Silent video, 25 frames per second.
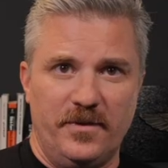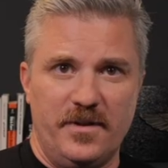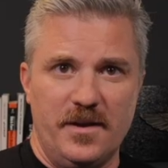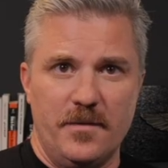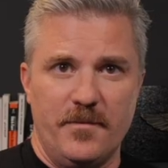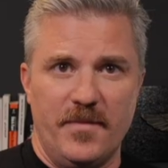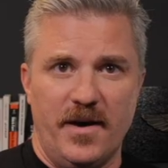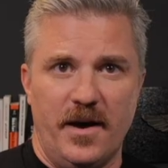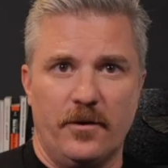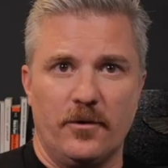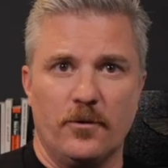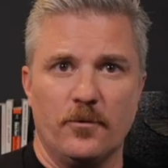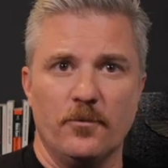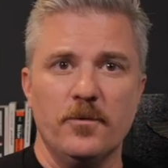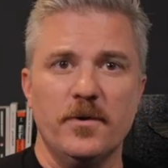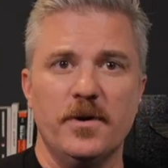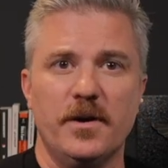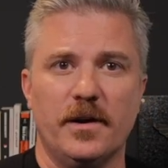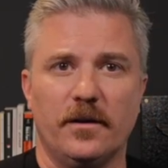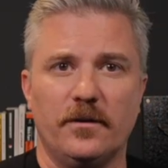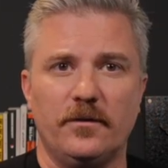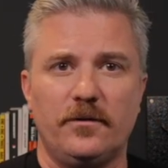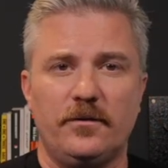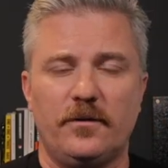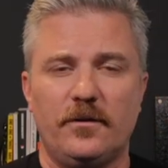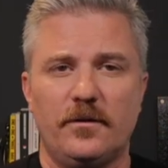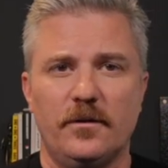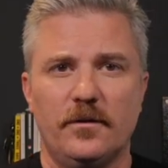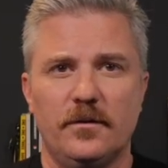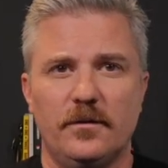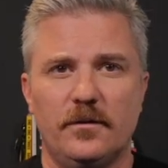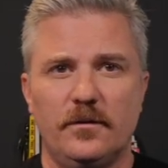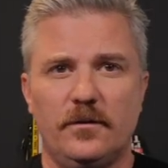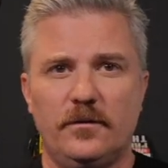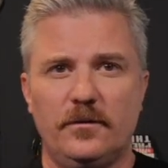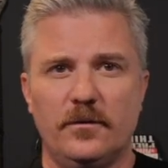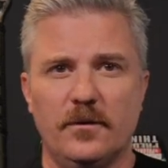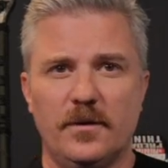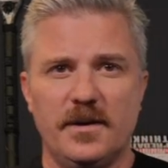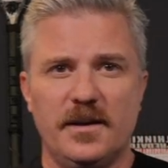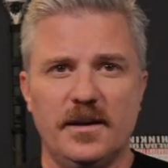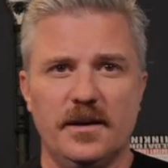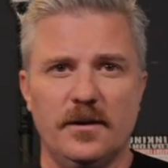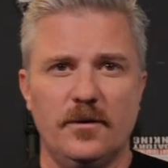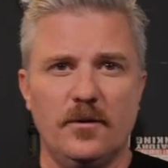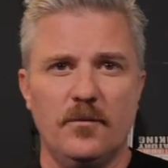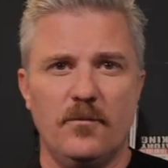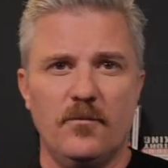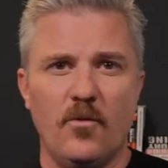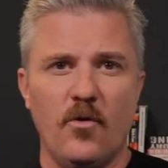with the amount of risk. So
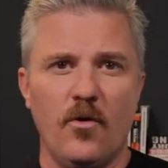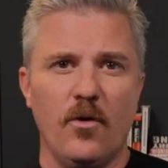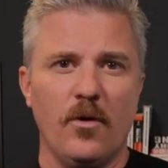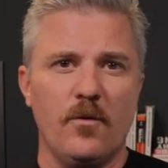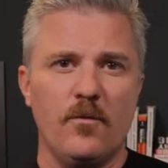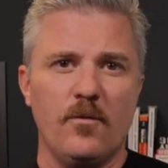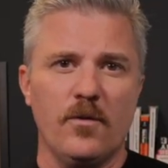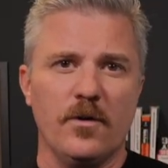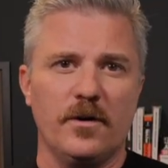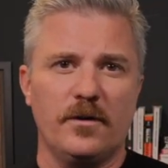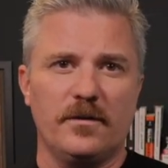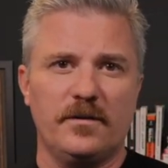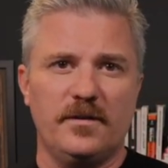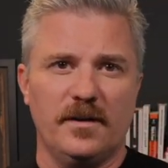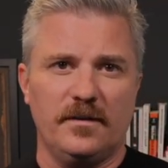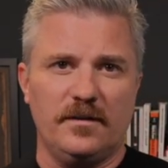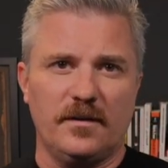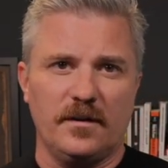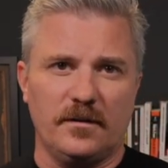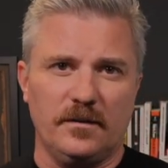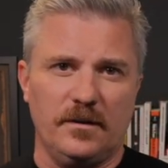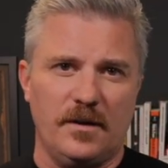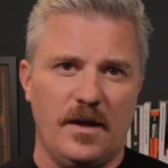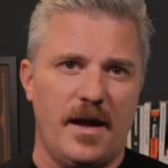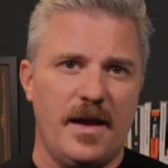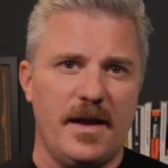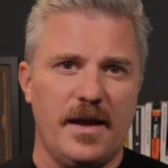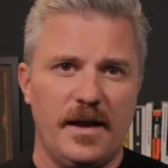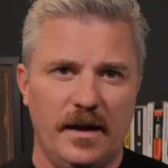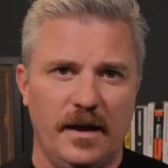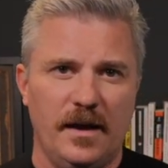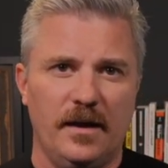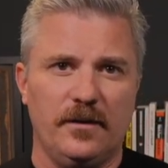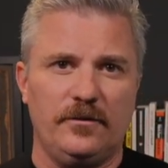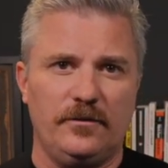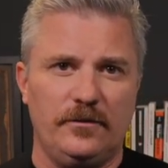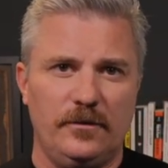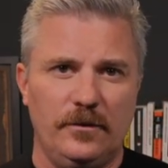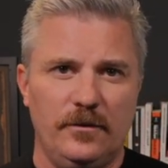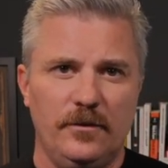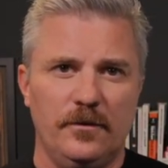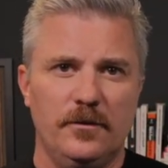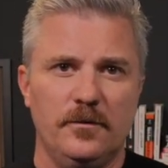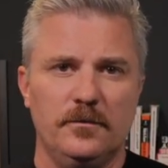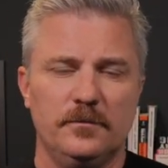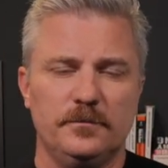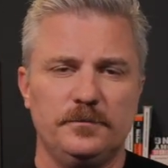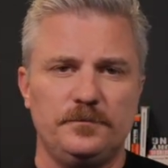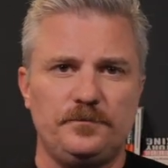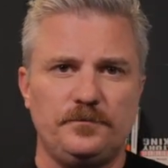again, the more work that the client has to
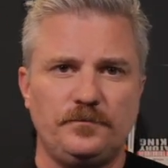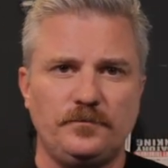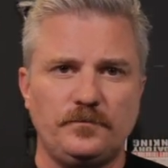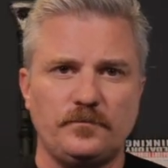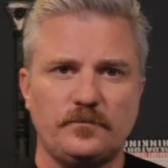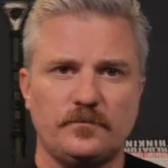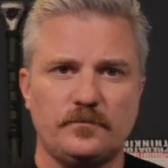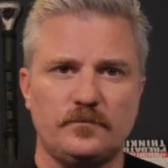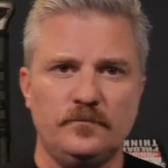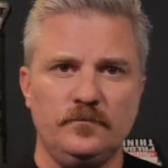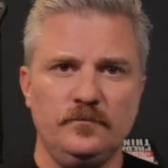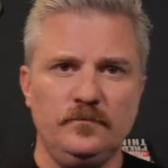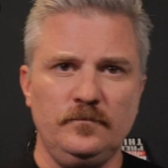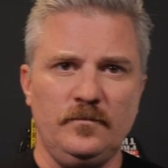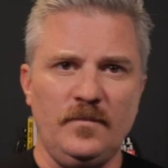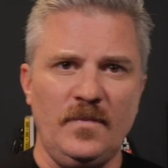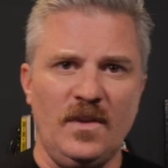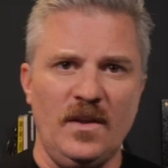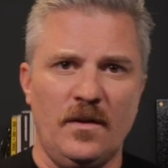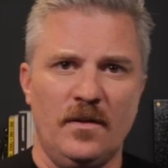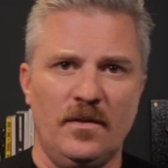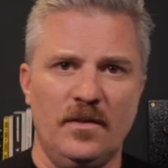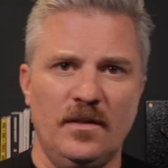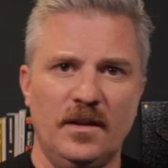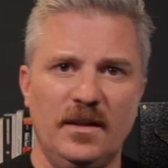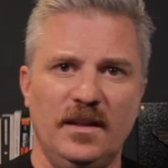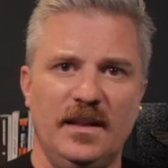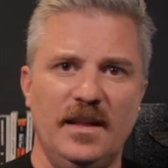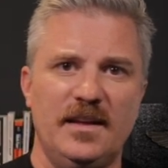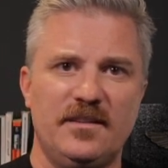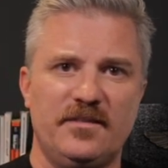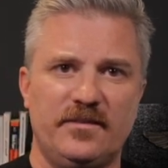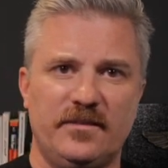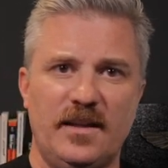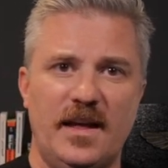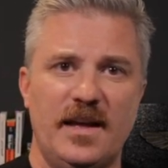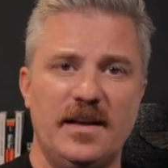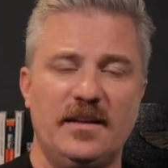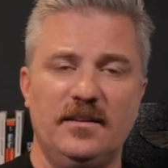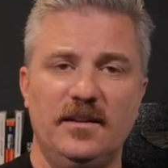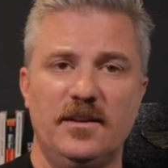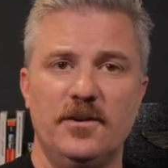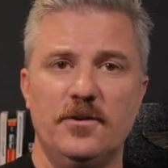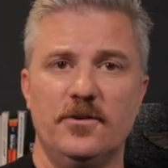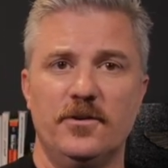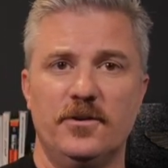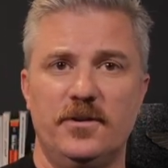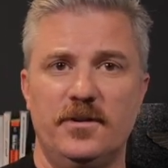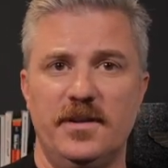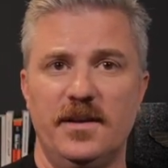do, the less
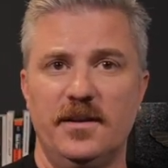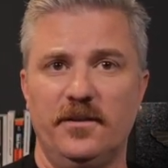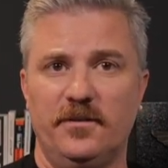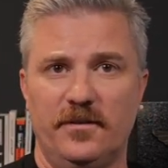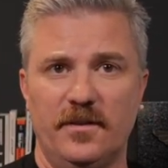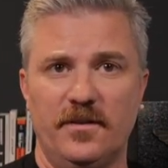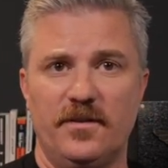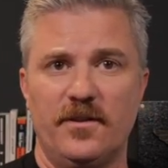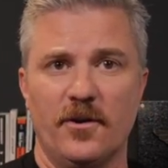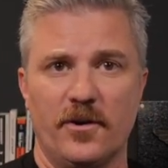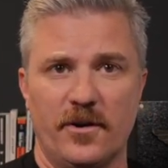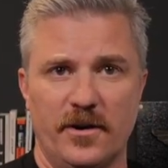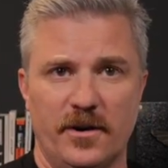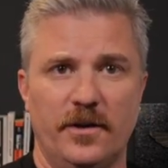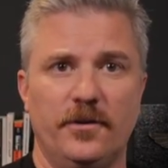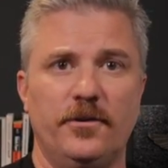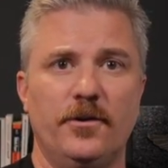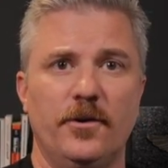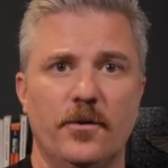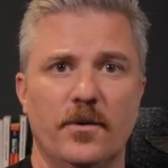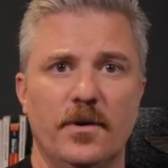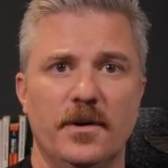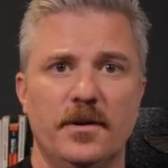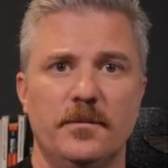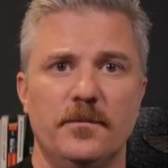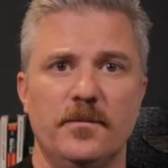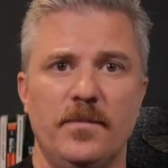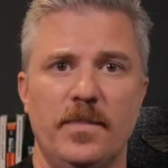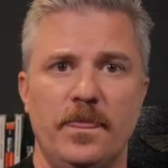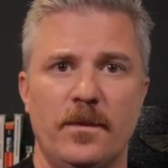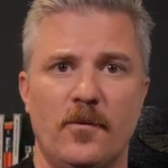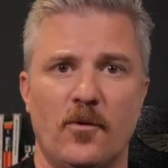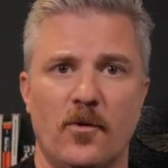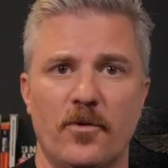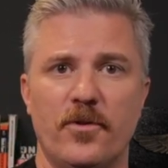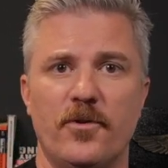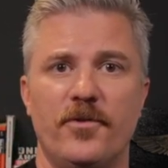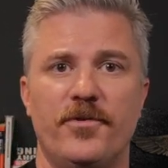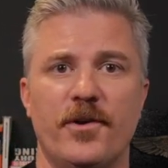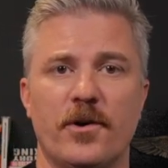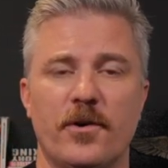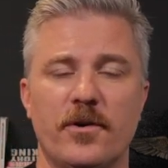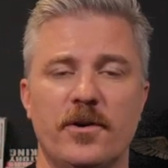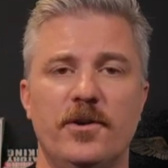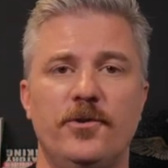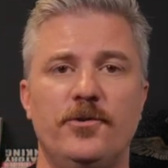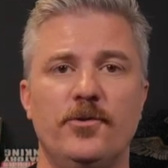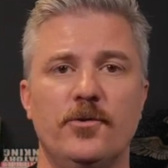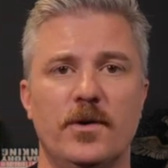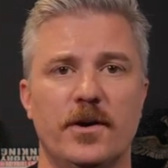likelihood is that they're going to do it or that they're
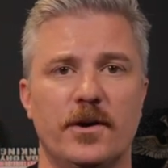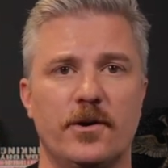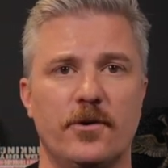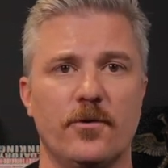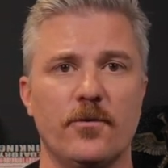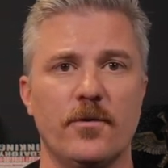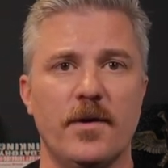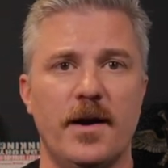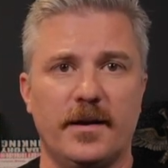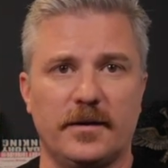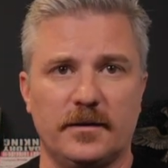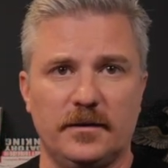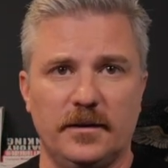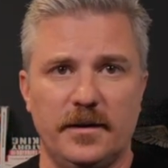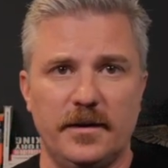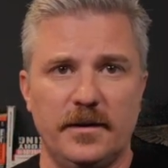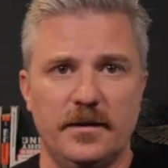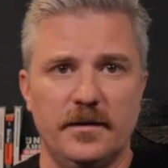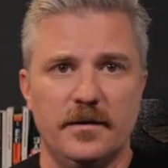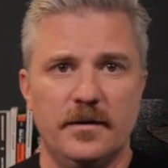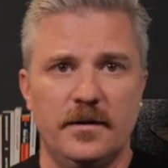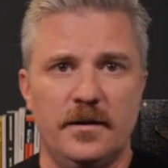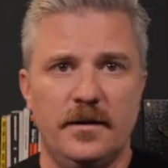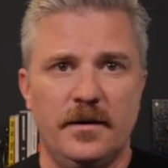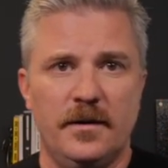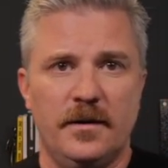going to do it correctly.